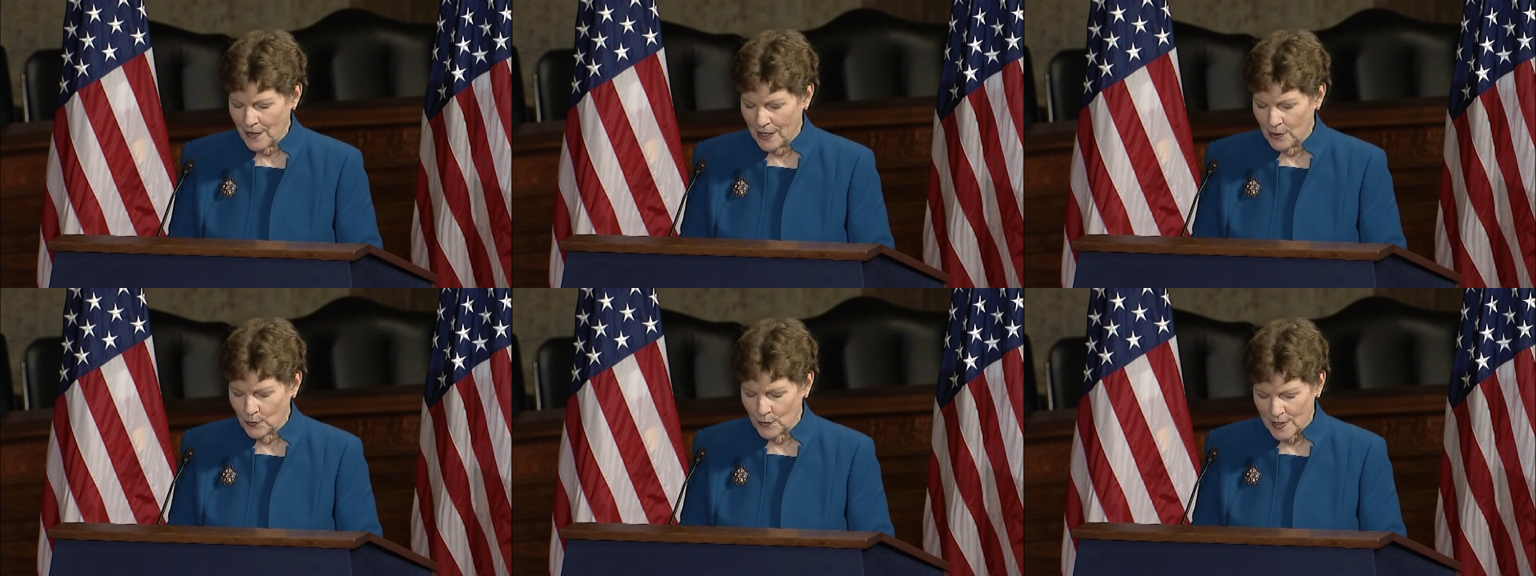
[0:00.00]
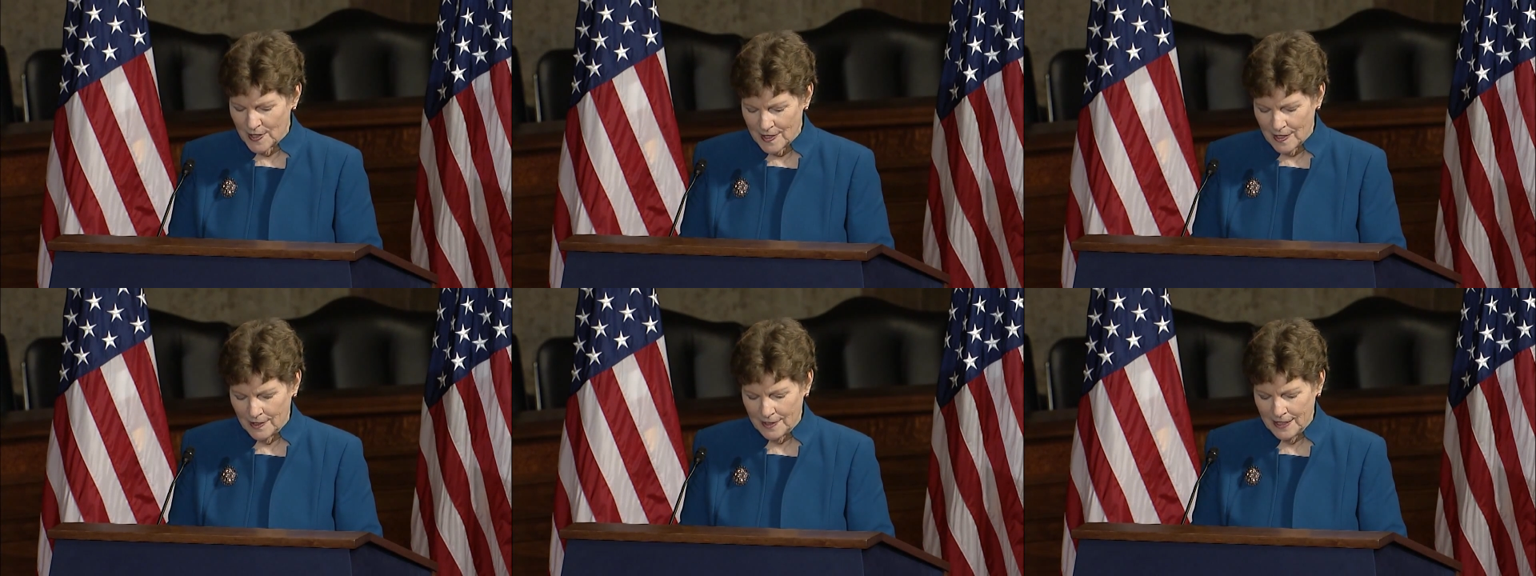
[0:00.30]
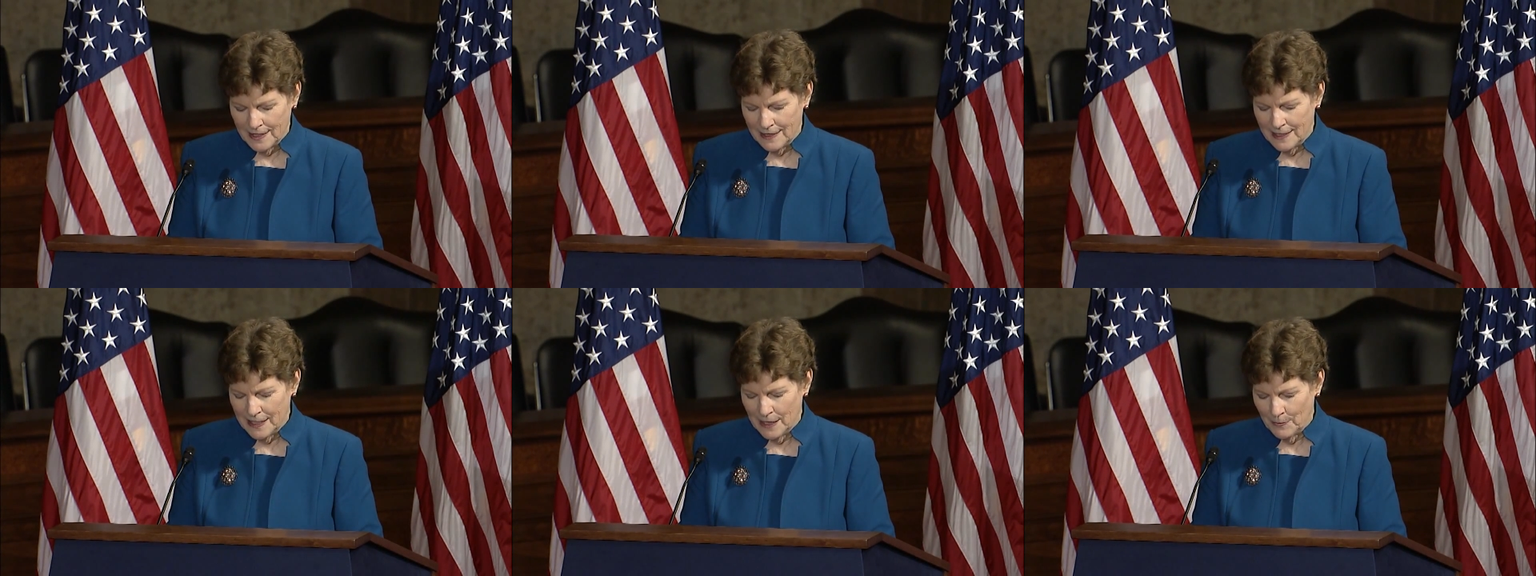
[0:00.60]
and
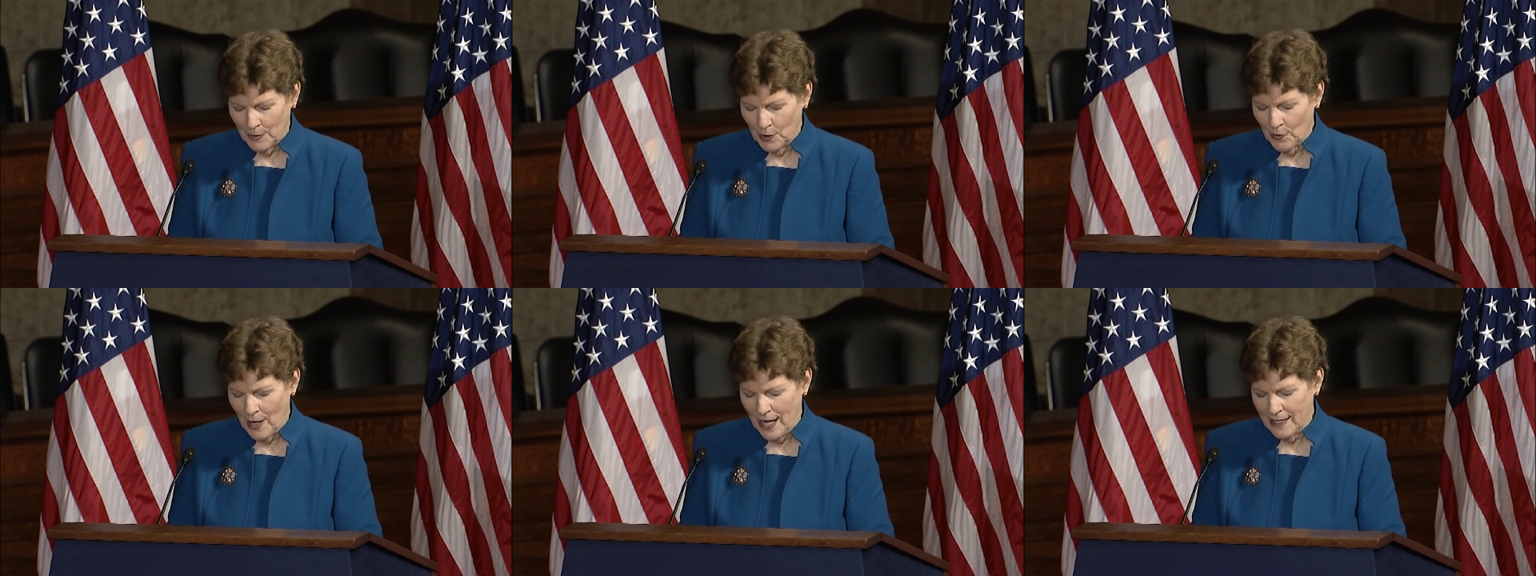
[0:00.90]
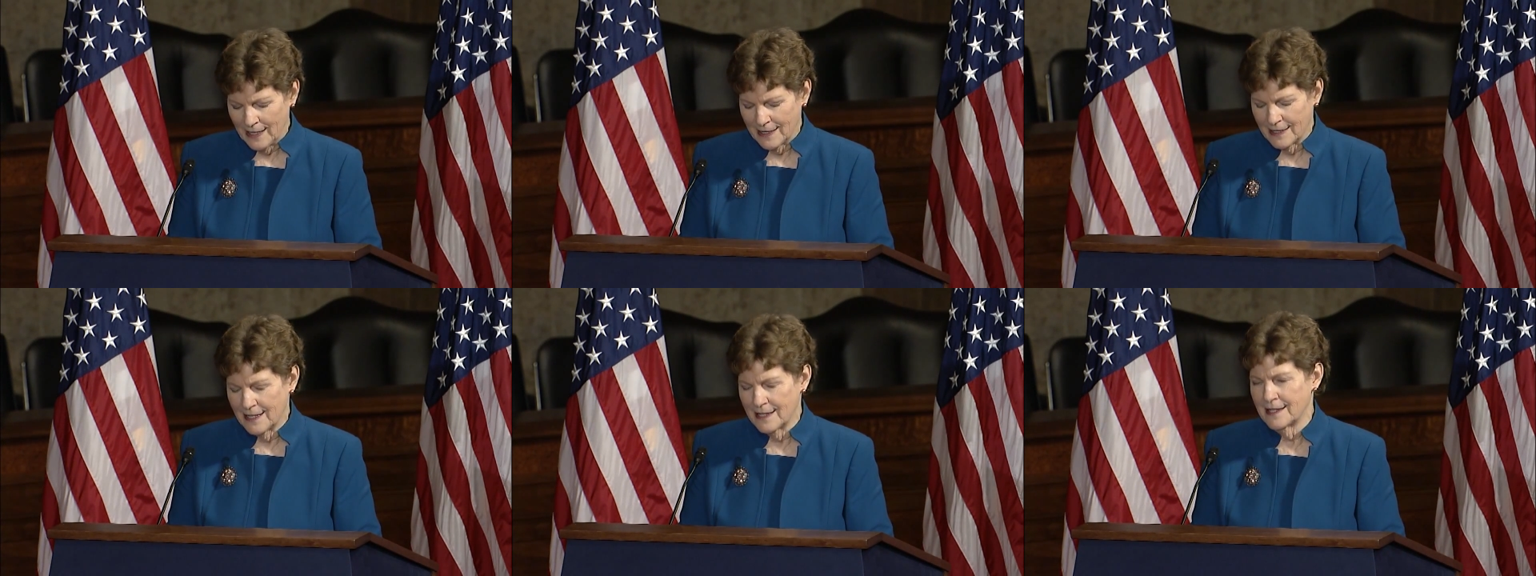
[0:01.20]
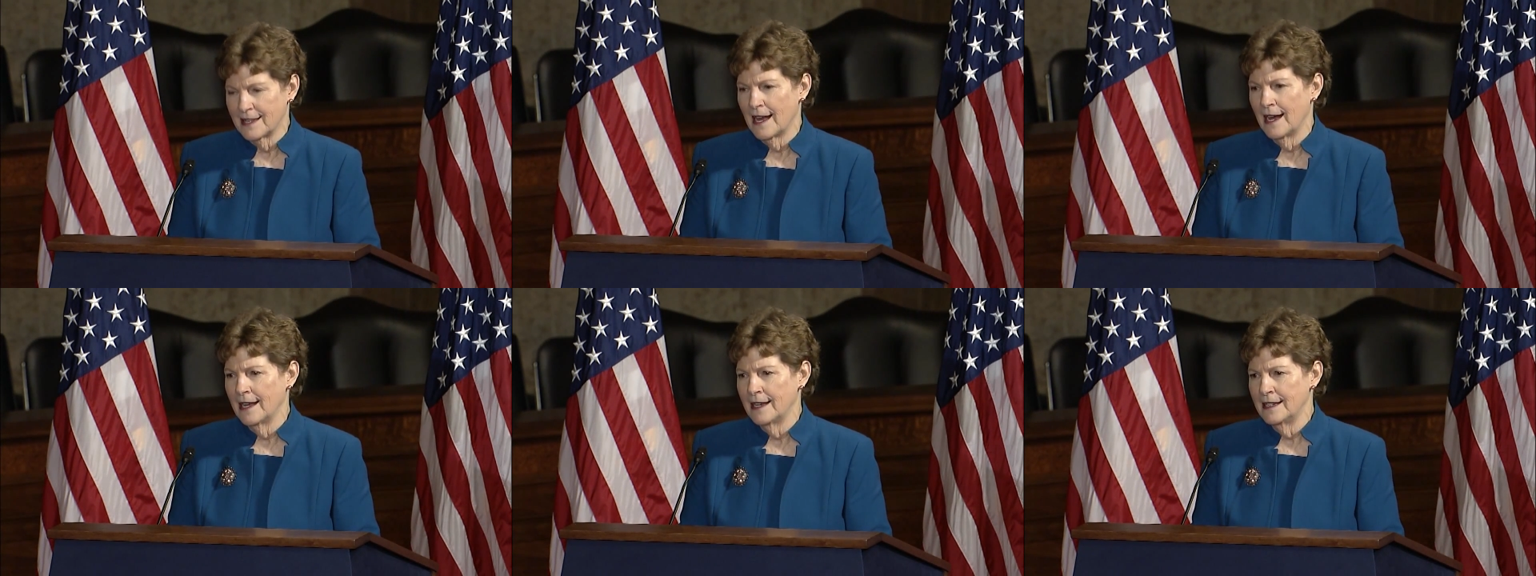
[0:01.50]
resilient democratic
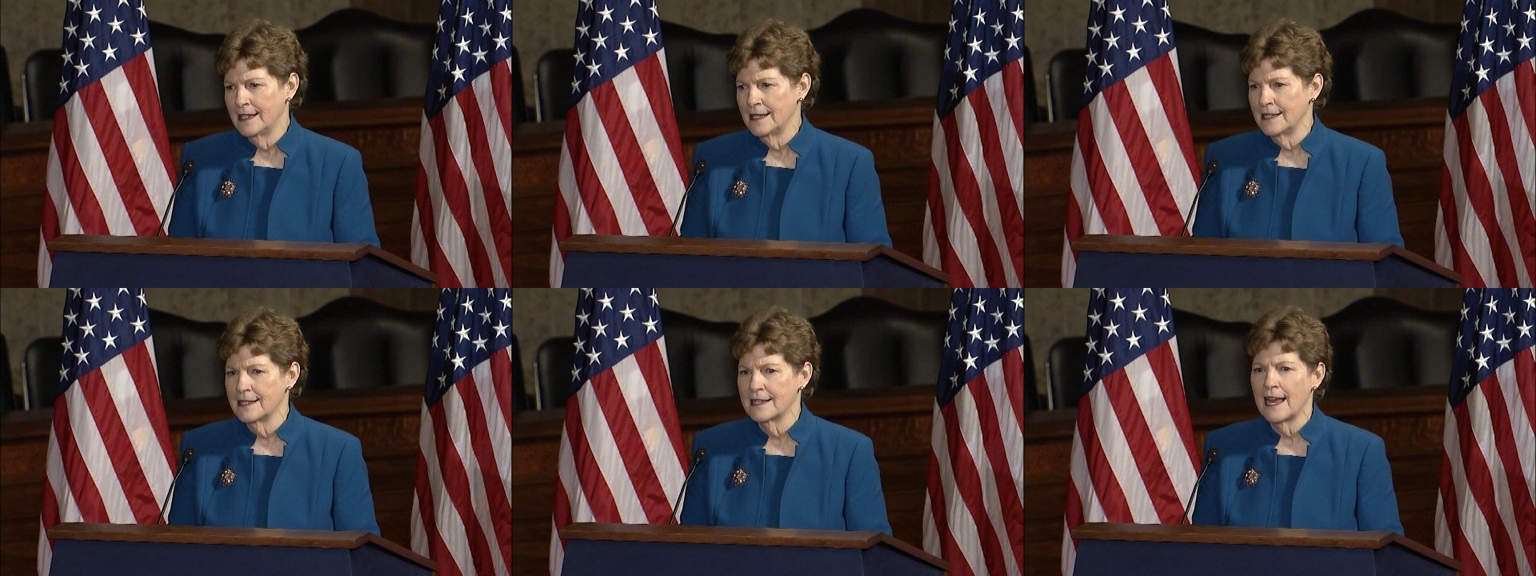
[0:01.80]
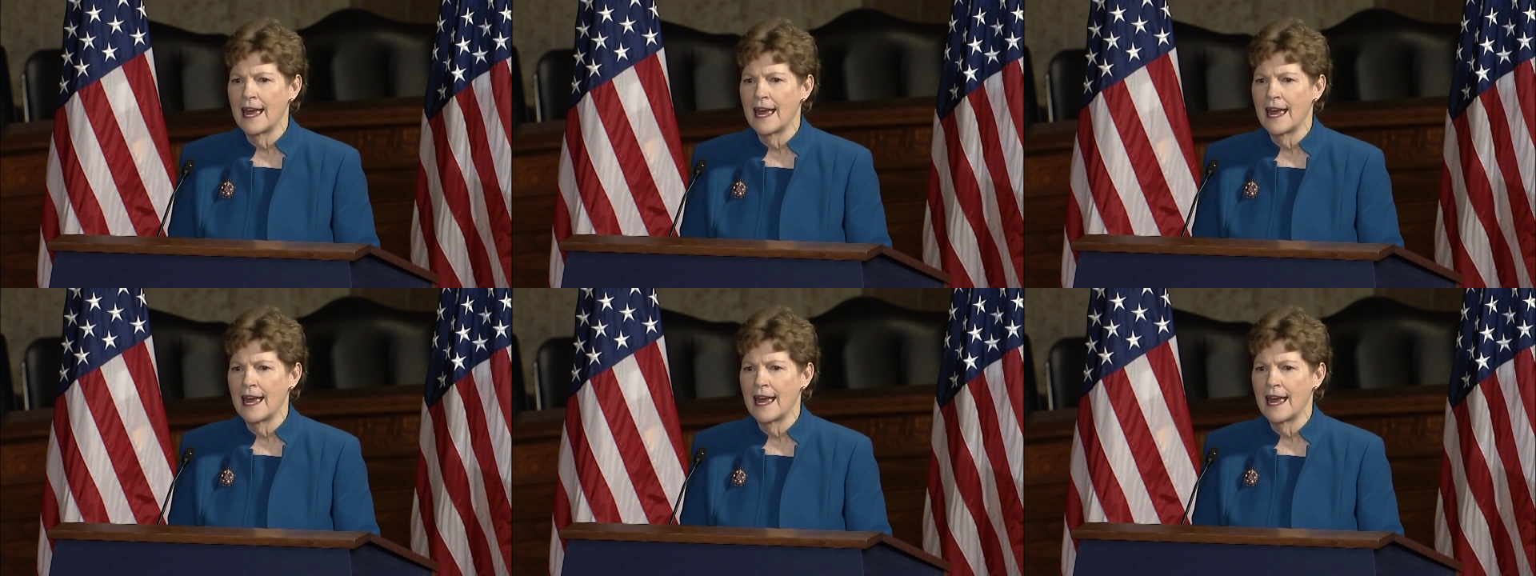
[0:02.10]
societies,